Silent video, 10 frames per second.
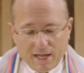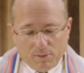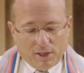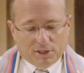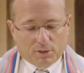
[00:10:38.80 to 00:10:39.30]

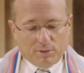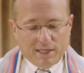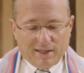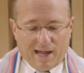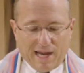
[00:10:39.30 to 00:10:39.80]
well, to
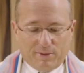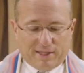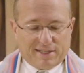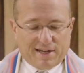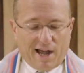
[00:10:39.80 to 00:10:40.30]
realign with
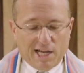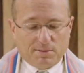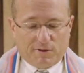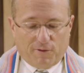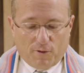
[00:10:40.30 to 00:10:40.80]
this
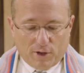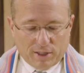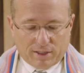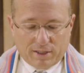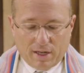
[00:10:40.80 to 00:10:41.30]
cosmic
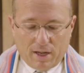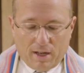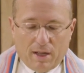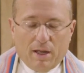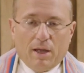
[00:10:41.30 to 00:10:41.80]
force,
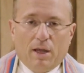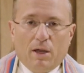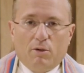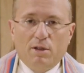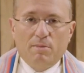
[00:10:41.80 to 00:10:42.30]

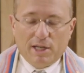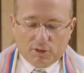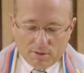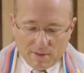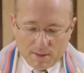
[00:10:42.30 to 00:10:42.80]
we
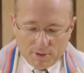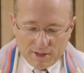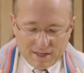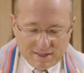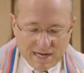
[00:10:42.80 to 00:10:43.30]
must remember
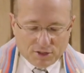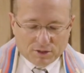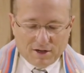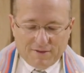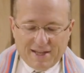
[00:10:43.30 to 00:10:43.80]
the
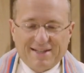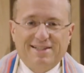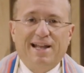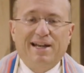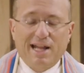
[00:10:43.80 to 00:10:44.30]
nature of that
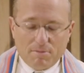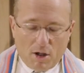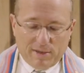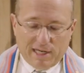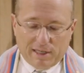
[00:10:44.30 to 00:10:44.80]
Sinai
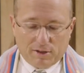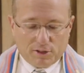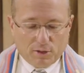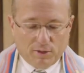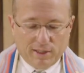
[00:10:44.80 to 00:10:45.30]
moment in our
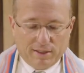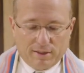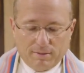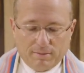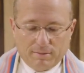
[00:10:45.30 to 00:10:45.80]

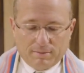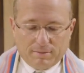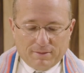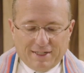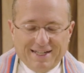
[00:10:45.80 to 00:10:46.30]
stories.
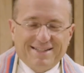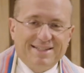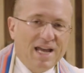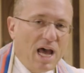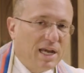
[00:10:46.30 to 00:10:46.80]
It's
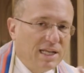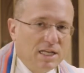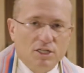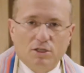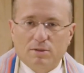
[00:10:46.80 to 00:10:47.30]
not
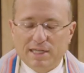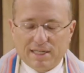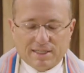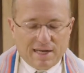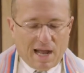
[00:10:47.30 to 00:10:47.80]
history,
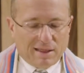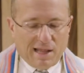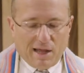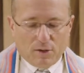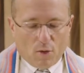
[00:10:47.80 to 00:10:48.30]
it's not
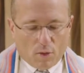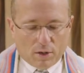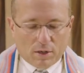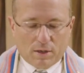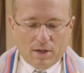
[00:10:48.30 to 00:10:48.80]
law and
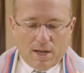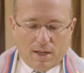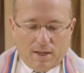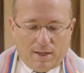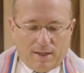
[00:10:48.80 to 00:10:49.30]
order,
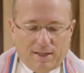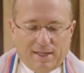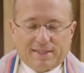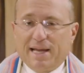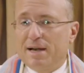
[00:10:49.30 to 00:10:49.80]

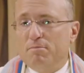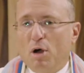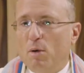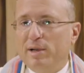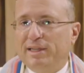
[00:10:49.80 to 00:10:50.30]
it's not a
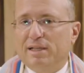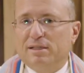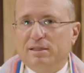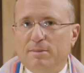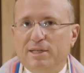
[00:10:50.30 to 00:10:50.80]
moment
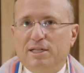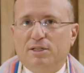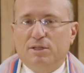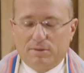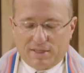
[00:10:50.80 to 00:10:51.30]
that's limited
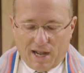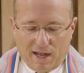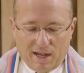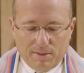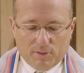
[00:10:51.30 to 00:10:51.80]
to
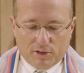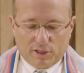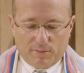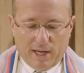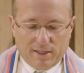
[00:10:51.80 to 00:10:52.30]
time or
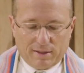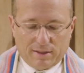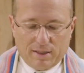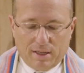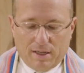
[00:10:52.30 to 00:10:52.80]
space.